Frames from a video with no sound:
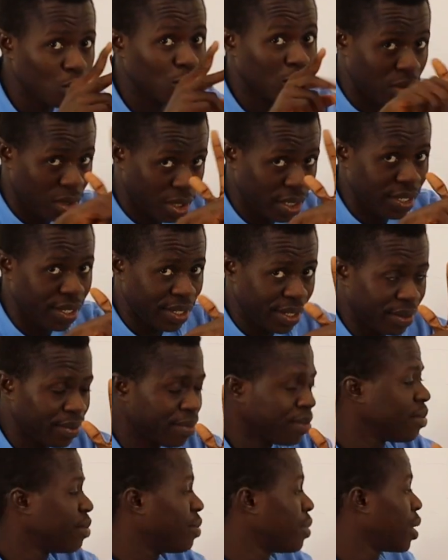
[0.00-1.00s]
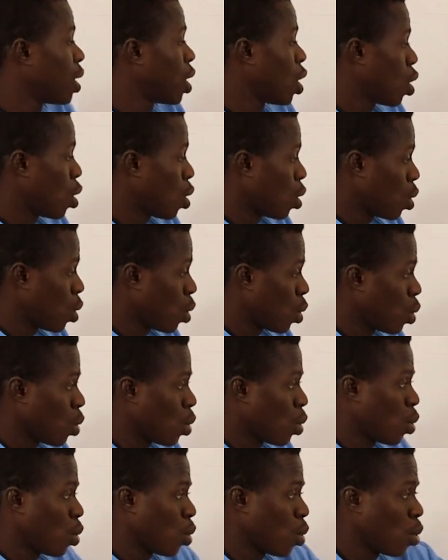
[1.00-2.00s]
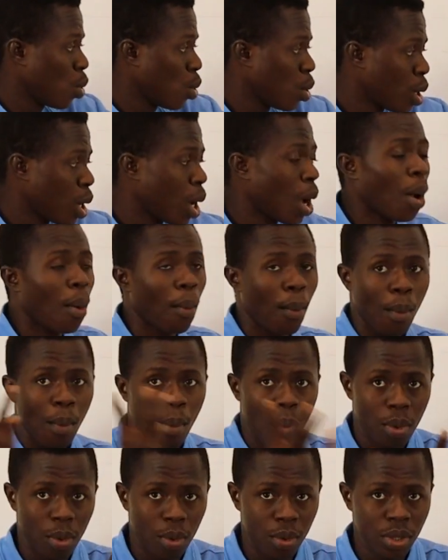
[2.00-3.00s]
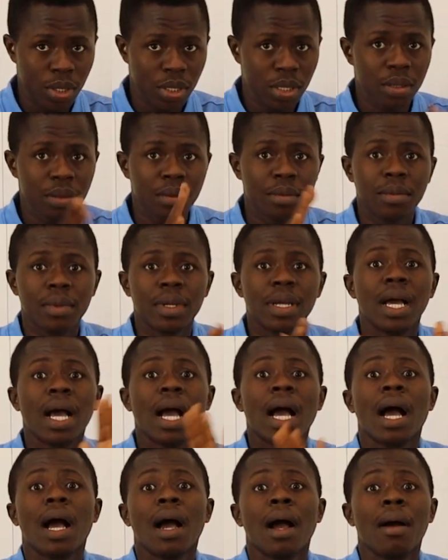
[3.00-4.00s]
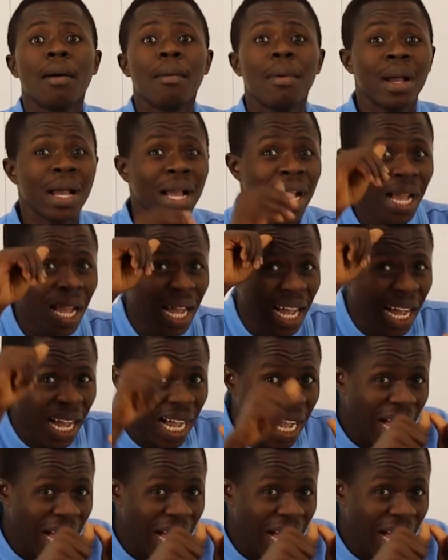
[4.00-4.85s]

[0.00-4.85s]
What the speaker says: So we have 1 for the first one and a negative 1 for the second one.